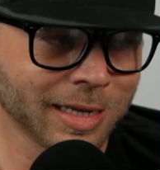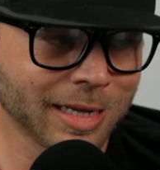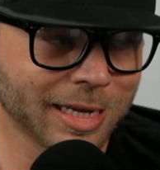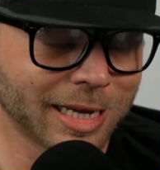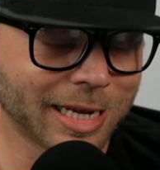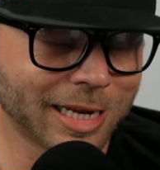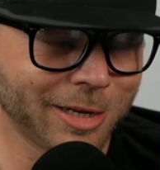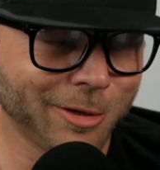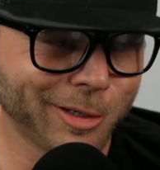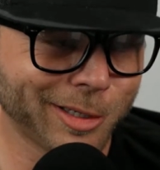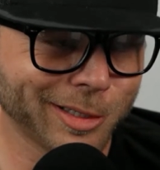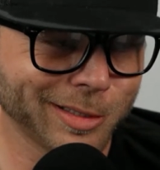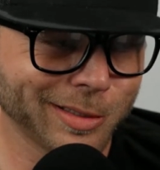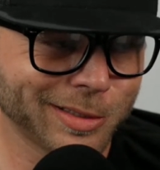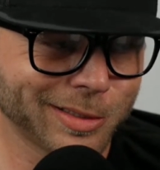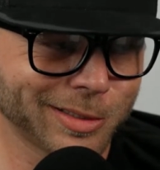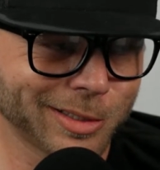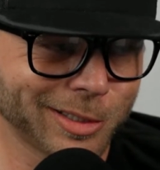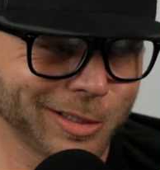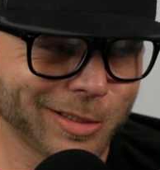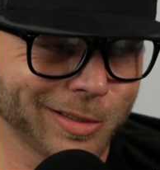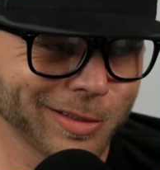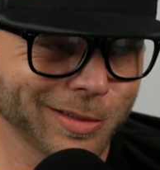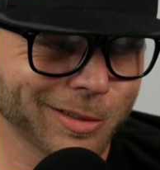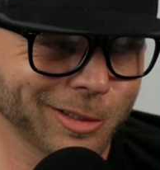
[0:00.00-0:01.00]
And you can
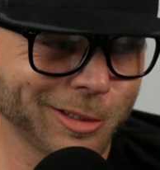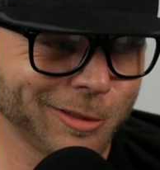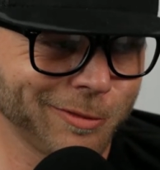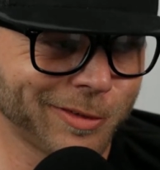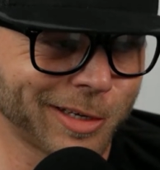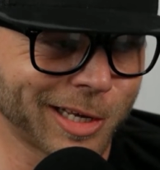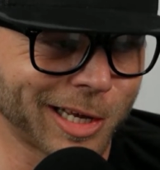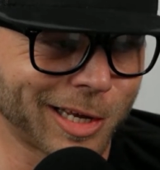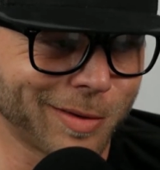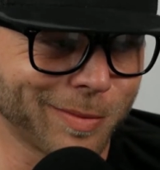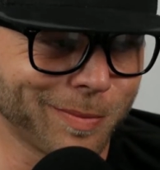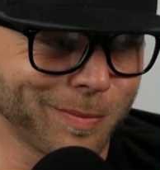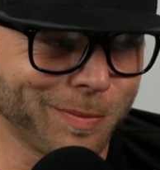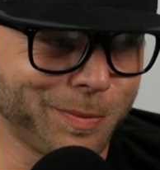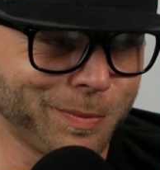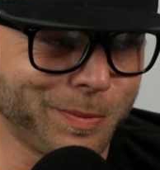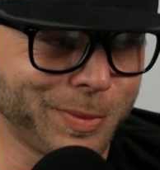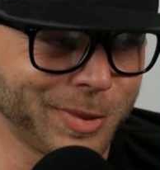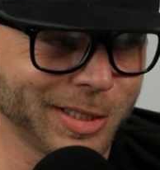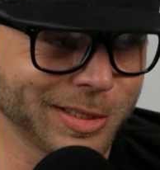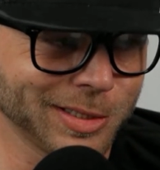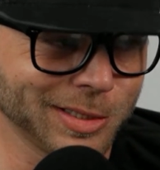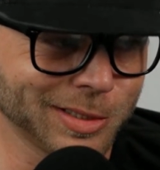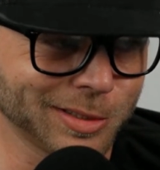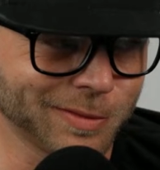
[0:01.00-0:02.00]
see you've got
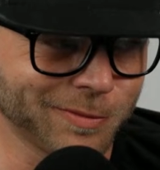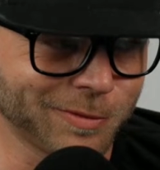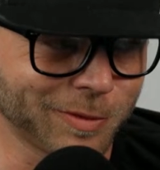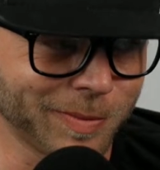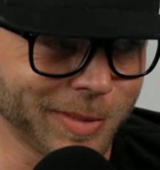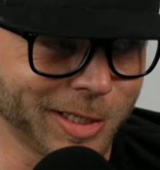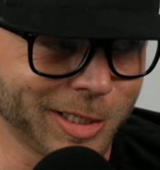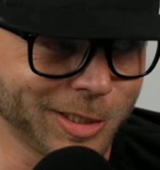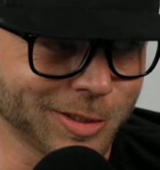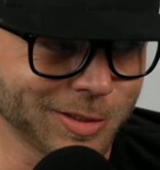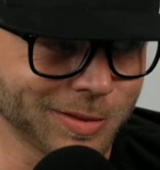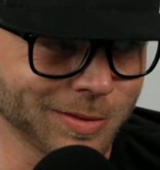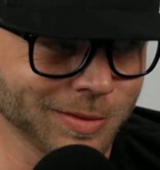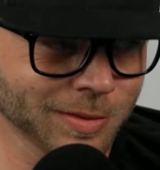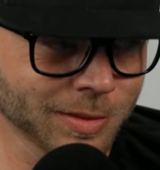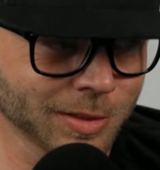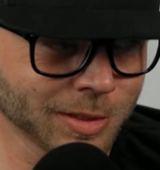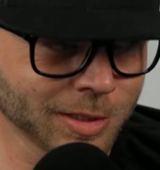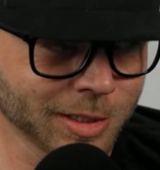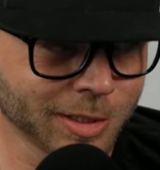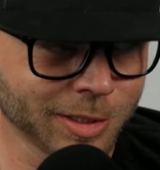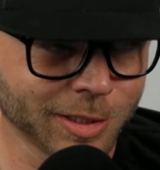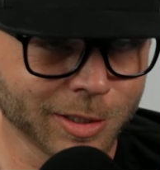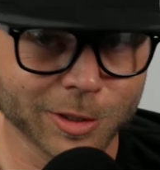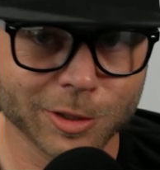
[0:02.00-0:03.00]
business information,
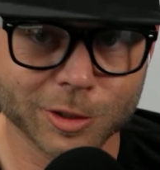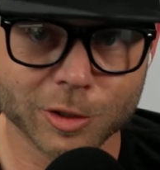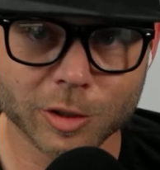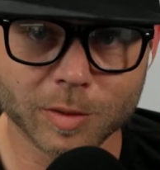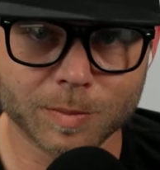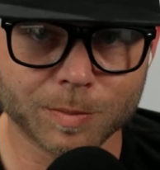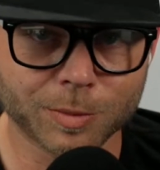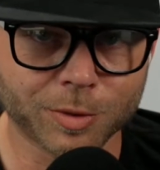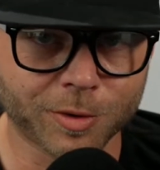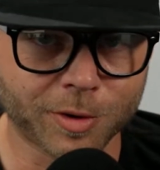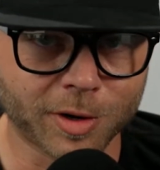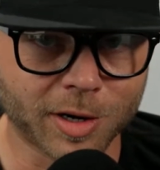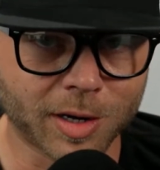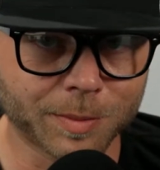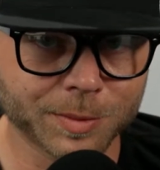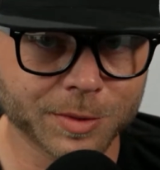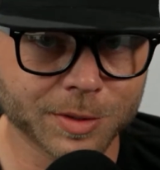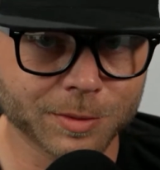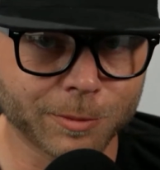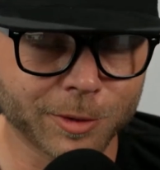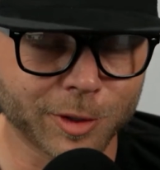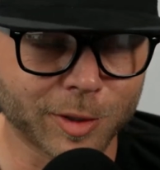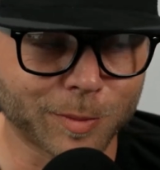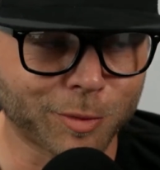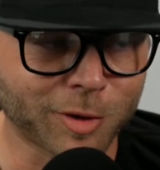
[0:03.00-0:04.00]
your prompt,
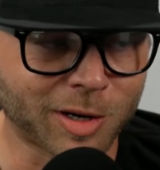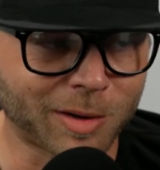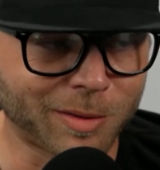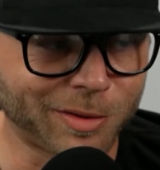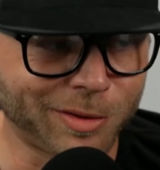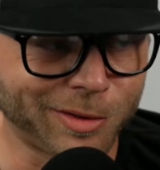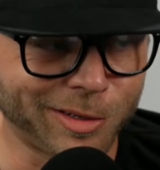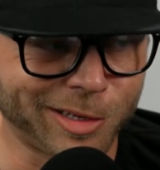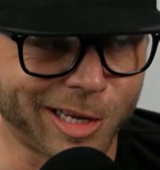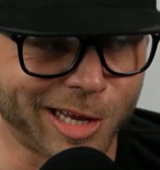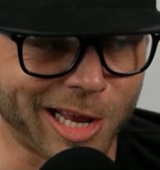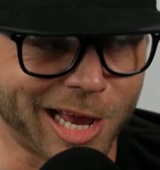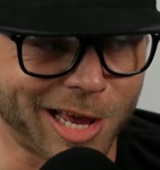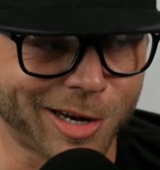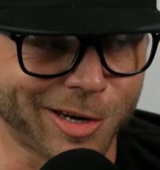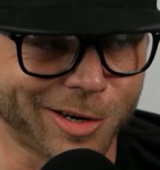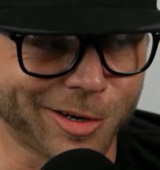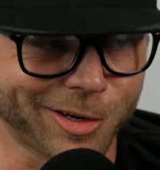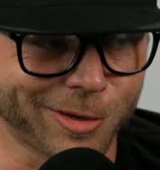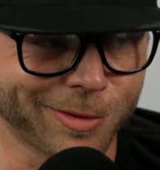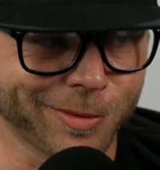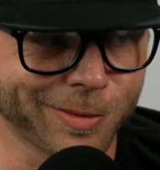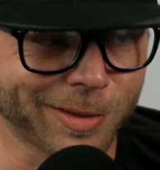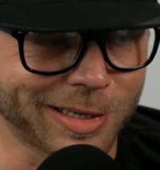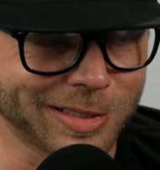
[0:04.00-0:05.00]
what you're prompting the AI to
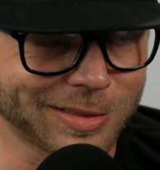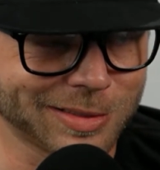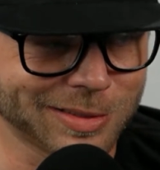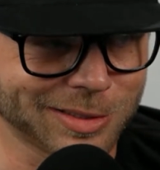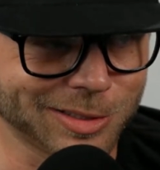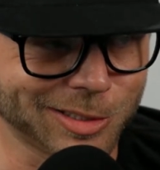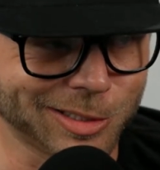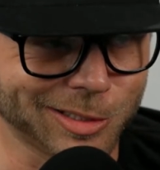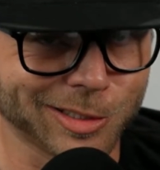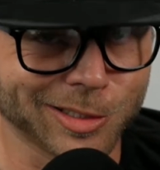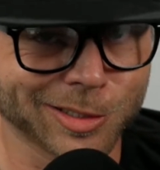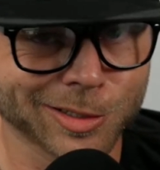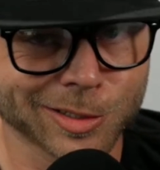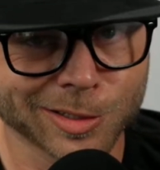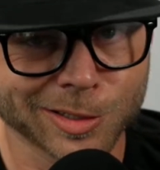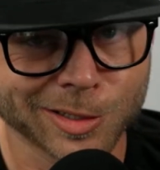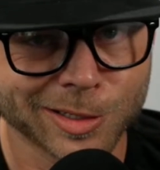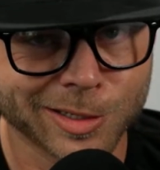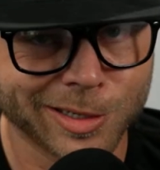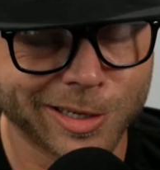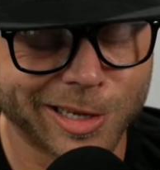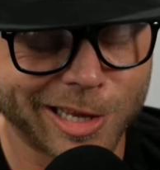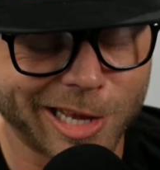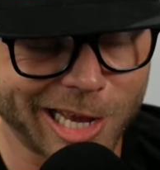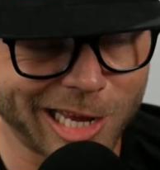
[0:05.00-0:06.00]
do as the
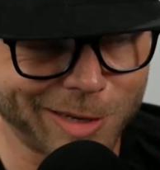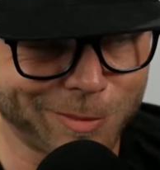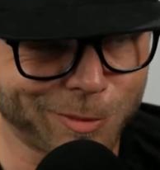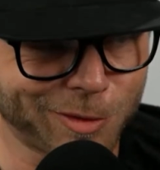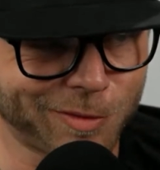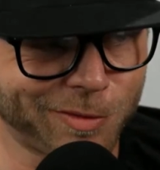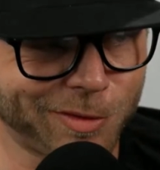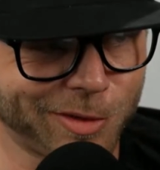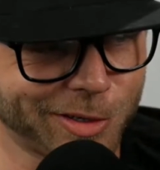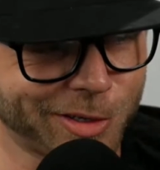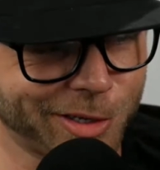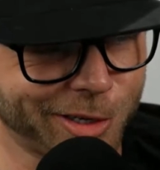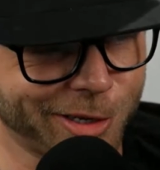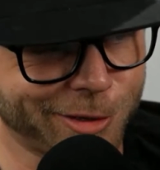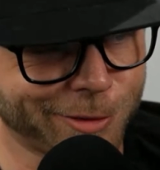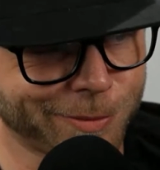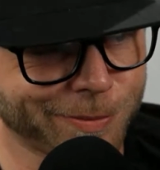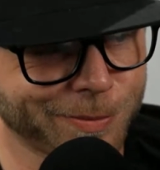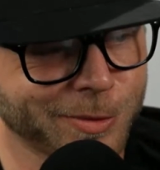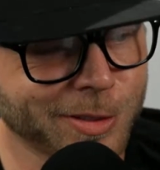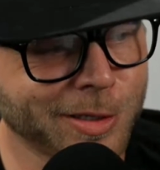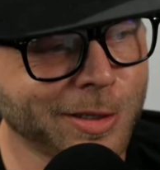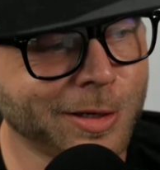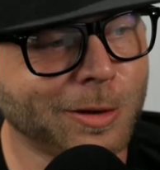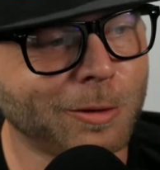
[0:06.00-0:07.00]
admin of the account,
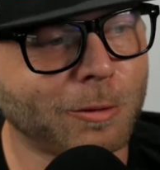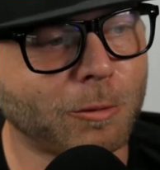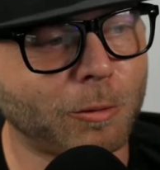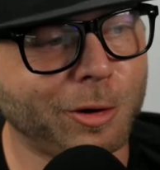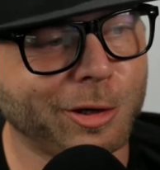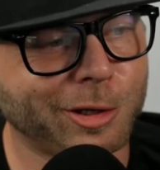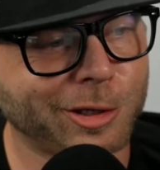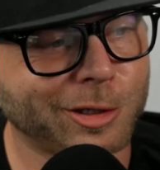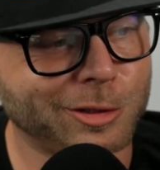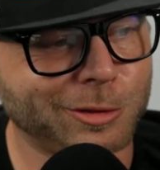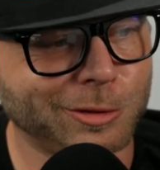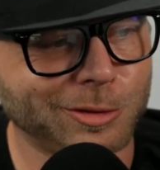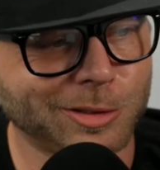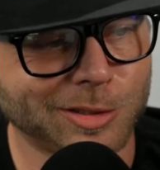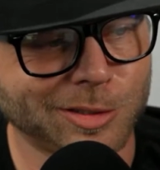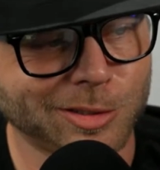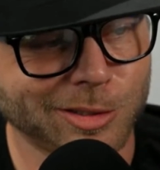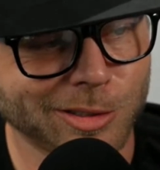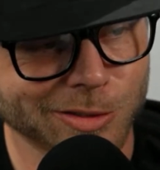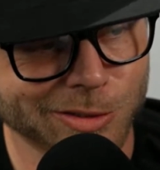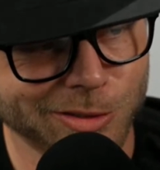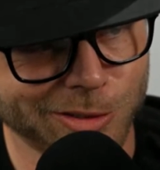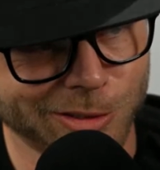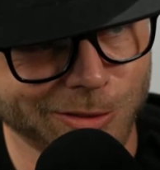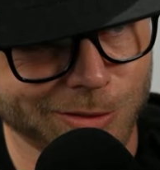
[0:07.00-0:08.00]
or you can choose
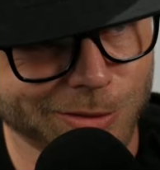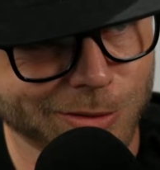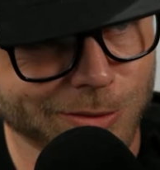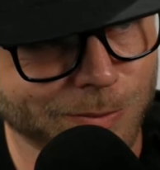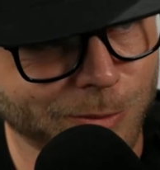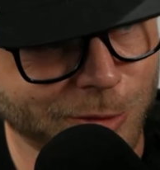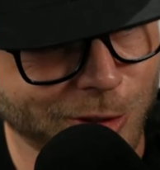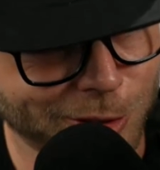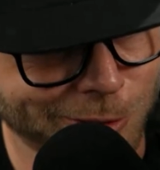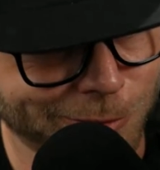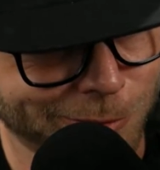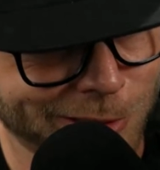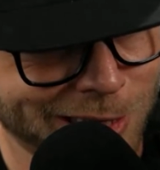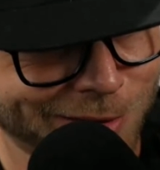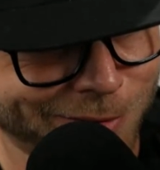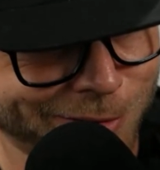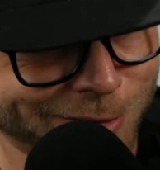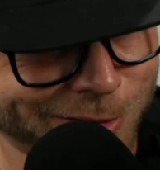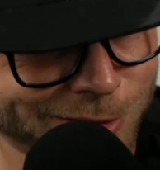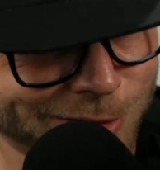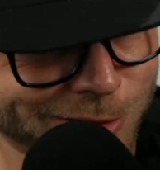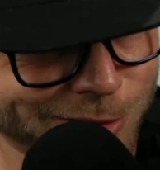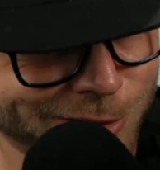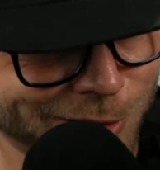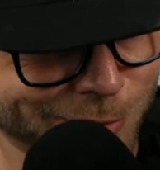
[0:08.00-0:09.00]
assistant, but you don't have an
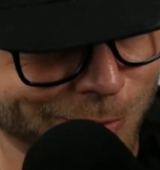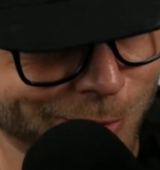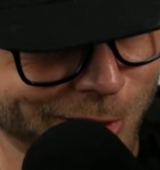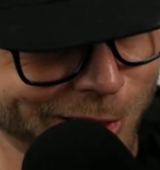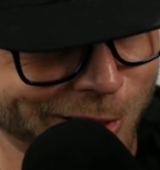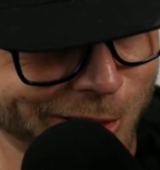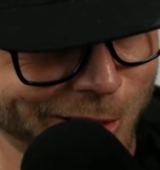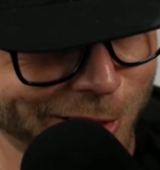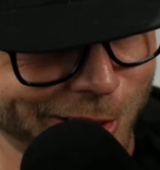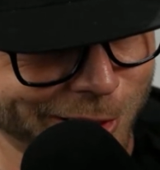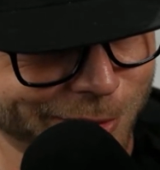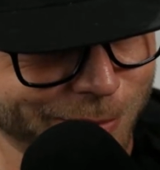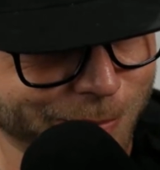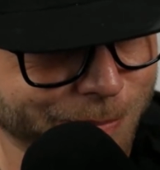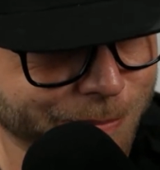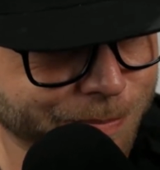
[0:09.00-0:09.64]
assistant made yet.